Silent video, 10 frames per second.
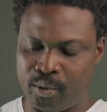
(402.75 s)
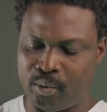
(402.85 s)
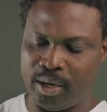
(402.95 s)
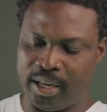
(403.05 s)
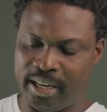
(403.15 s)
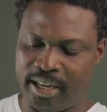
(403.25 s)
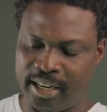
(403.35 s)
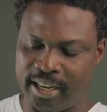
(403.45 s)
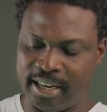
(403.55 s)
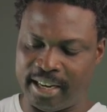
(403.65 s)
really
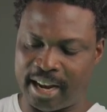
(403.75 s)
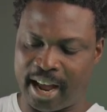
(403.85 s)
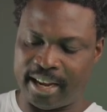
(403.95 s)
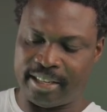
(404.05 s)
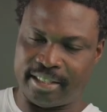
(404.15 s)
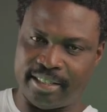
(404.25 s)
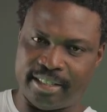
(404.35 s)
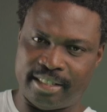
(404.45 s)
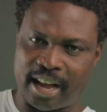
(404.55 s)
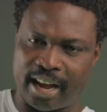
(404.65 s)
nice
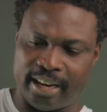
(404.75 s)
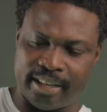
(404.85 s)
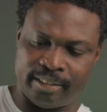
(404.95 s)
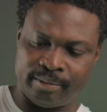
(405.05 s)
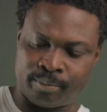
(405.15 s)
design.